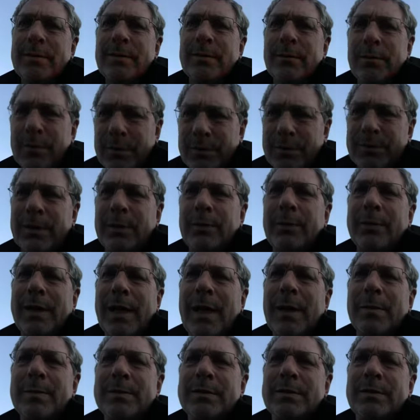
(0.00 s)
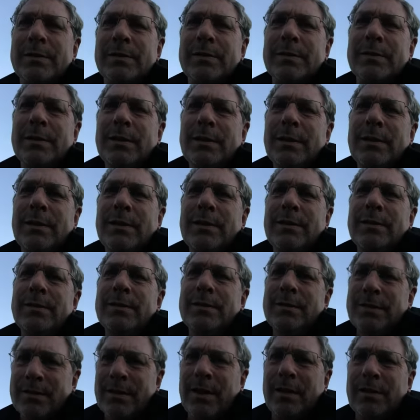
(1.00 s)
We'll see what happens in
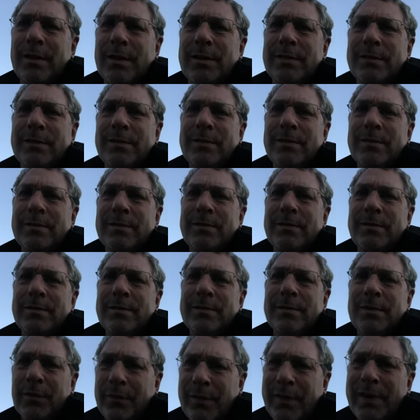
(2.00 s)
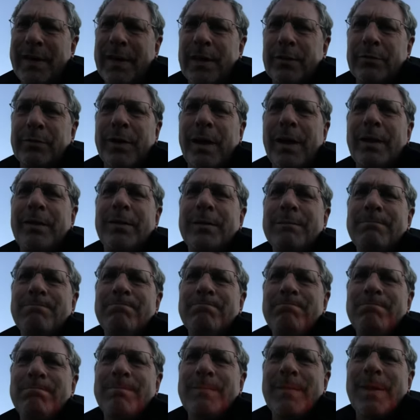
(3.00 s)
Sunday's Sylvania 300
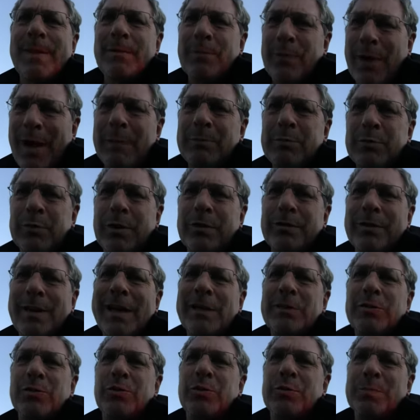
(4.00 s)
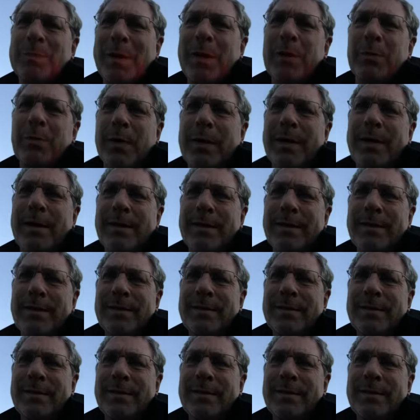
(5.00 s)
at New Hampshire International Speedway.